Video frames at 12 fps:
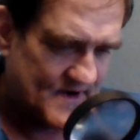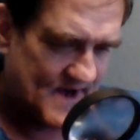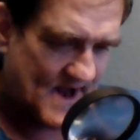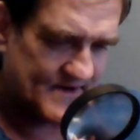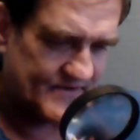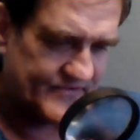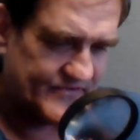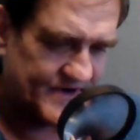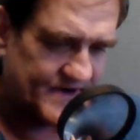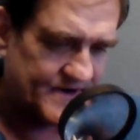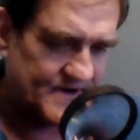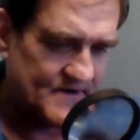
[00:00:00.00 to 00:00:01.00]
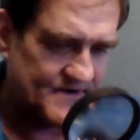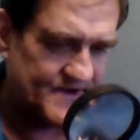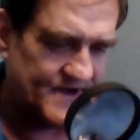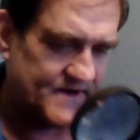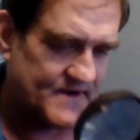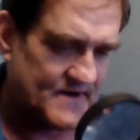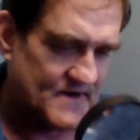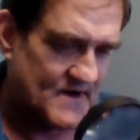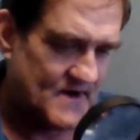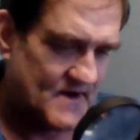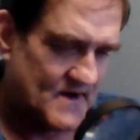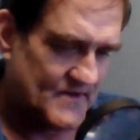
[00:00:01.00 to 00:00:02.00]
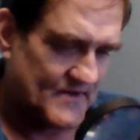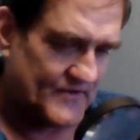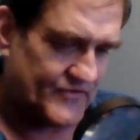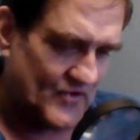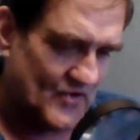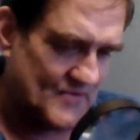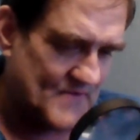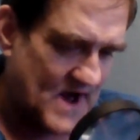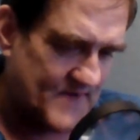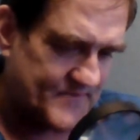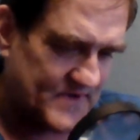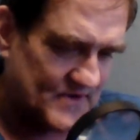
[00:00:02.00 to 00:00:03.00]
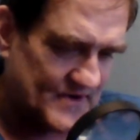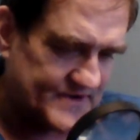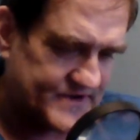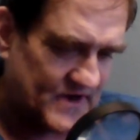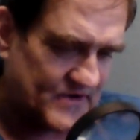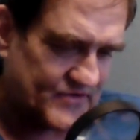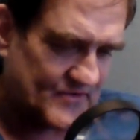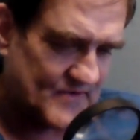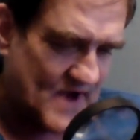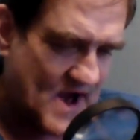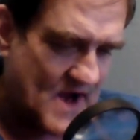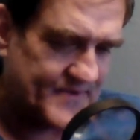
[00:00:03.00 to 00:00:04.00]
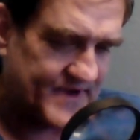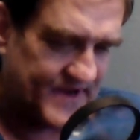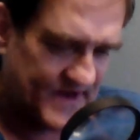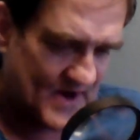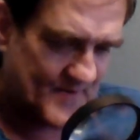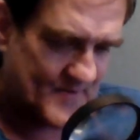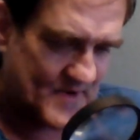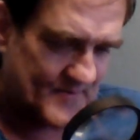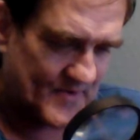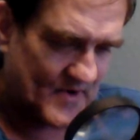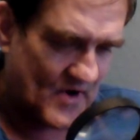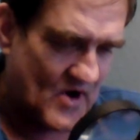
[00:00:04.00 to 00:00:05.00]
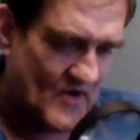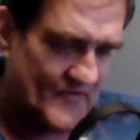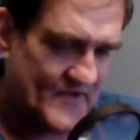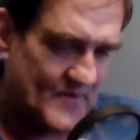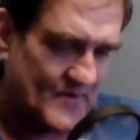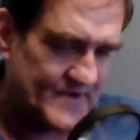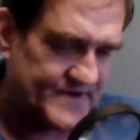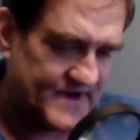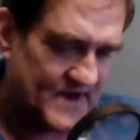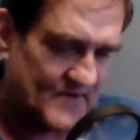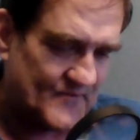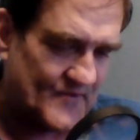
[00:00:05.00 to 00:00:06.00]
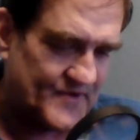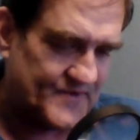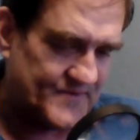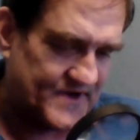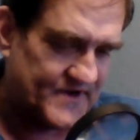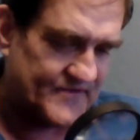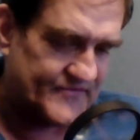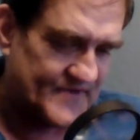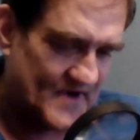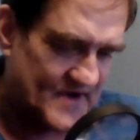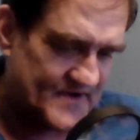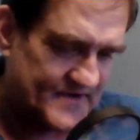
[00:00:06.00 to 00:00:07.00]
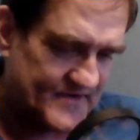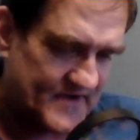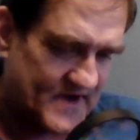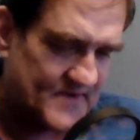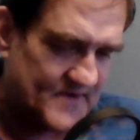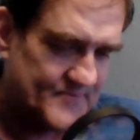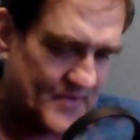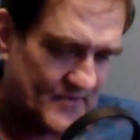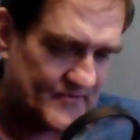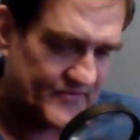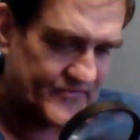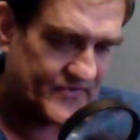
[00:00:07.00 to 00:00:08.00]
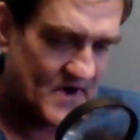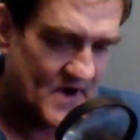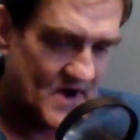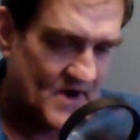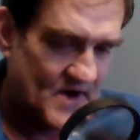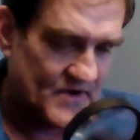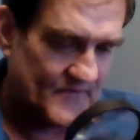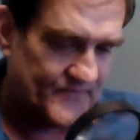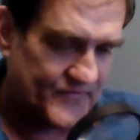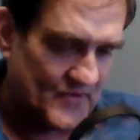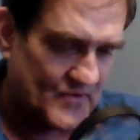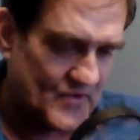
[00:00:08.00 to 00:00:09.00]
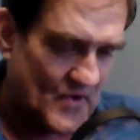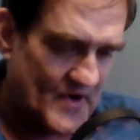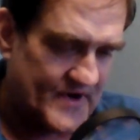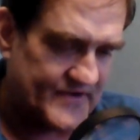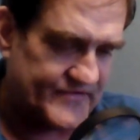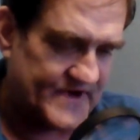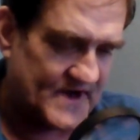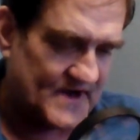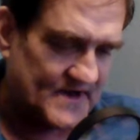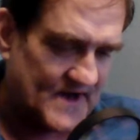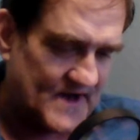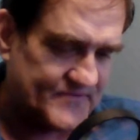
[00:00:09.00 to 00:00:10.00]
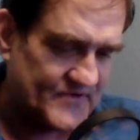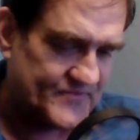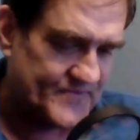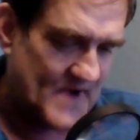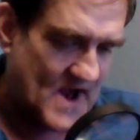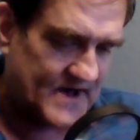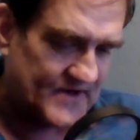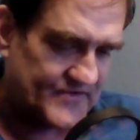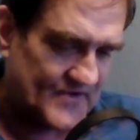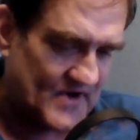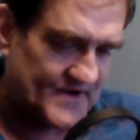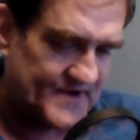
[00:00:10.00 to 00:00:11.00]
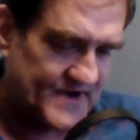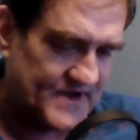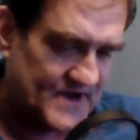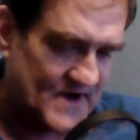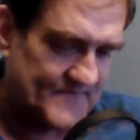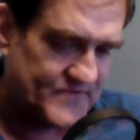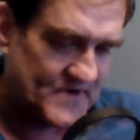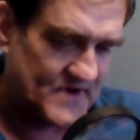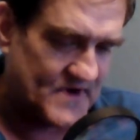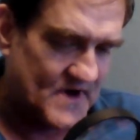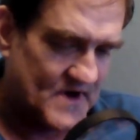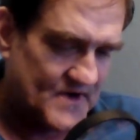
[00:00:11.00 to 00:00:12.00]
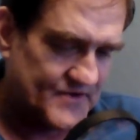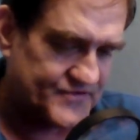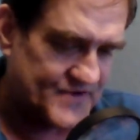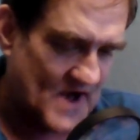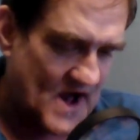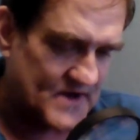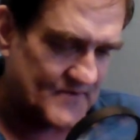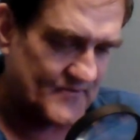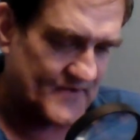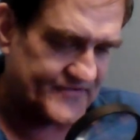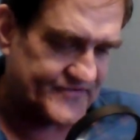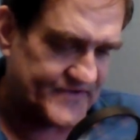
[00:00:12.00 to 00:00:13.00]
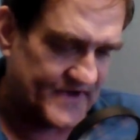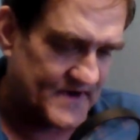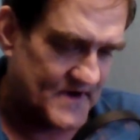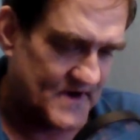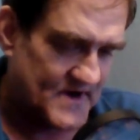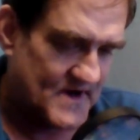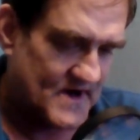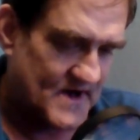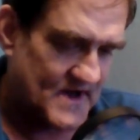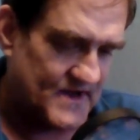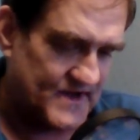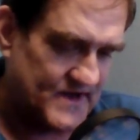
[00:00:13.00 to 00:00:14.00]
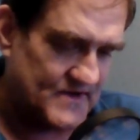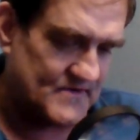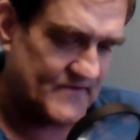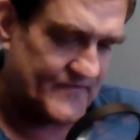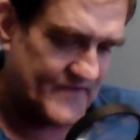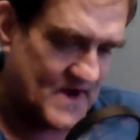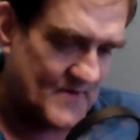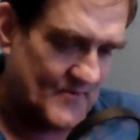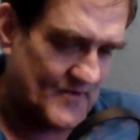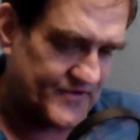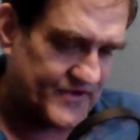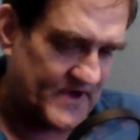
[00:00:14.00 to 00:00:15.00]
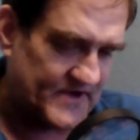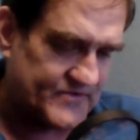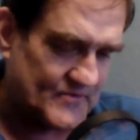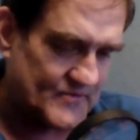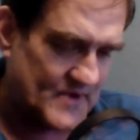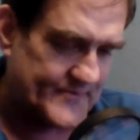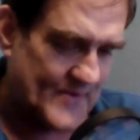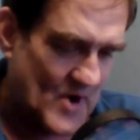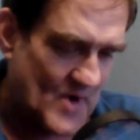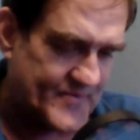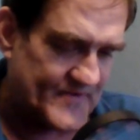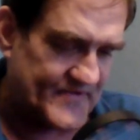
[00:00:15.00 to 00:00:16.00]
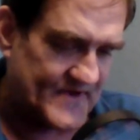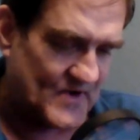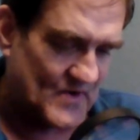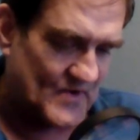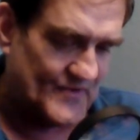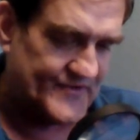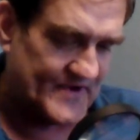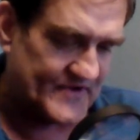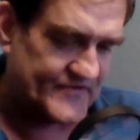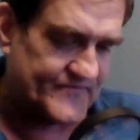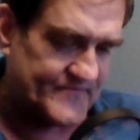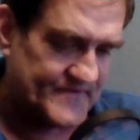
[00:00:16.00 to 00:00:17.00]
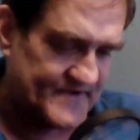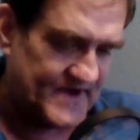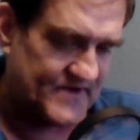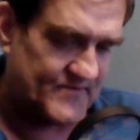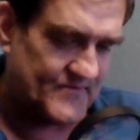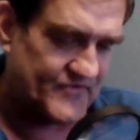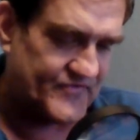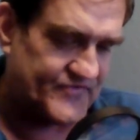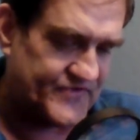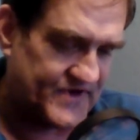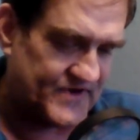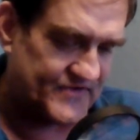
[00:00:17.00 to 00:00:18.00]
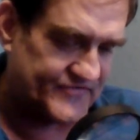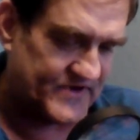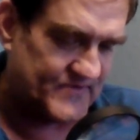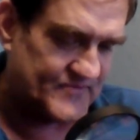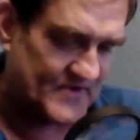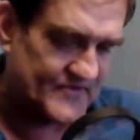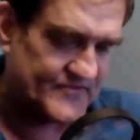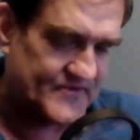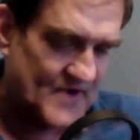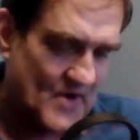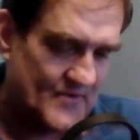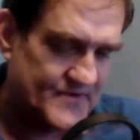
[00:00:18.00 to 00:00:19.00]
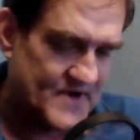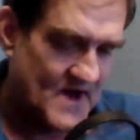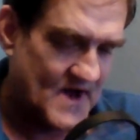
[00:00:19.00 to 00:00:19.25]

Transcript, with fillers: added Zeke. Deke. The two might be looking to rob him, but all they would get would be his gun and boots. The few coins he had left in his pockets hardly enough to shot a whiskey, and neither of them would think to rip open the gold dust laden seams on his coat,